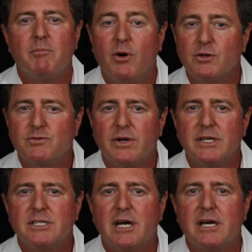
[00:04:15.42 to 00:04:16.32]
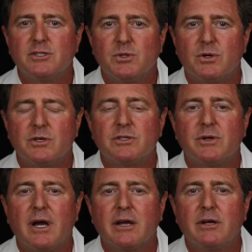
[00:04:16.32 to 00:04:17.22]
Most franchisors
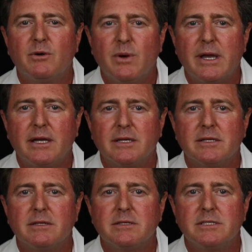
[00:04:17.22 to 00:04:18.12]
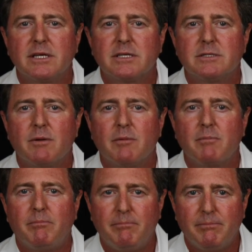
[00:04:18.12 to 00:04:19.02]
are not going to wait 6
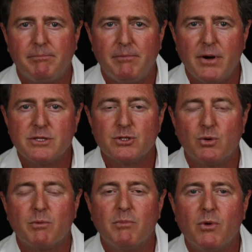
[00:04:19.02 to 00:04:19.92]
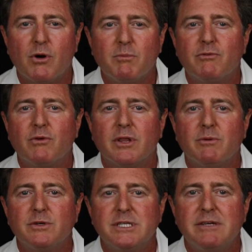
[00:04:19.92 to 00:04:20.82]
months or more before they
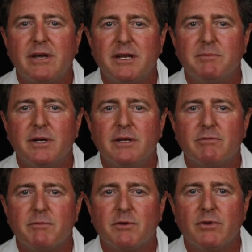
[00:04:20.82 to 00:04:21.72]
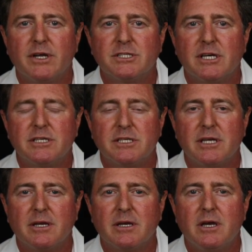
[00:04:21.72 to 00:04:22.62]
receive any money from the
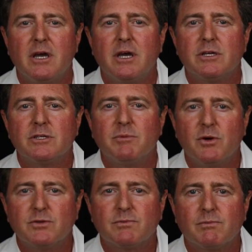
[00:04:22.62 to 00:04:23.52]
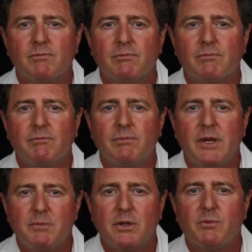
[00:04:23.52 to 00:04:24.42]
franchisee. So most
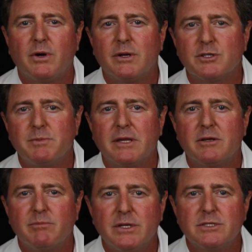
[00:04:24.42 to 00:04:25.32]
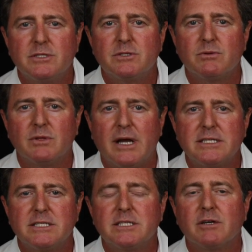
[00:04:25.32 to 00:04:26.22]
people that want to expand their business through
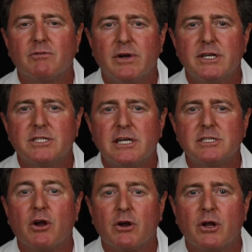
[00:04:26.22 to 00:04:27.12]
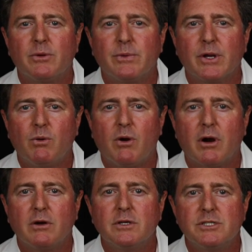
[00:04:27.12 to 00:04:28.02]
licensing or franchising are going to
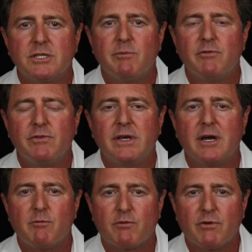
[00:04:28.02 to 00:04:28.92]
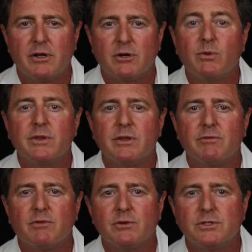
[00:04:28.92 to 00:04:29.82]
require some fee up front or within the
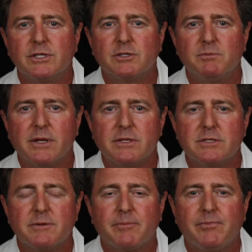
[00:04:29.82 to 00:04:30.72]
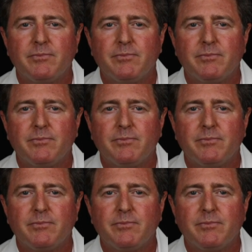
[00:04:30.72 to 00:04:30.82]
first 6 months.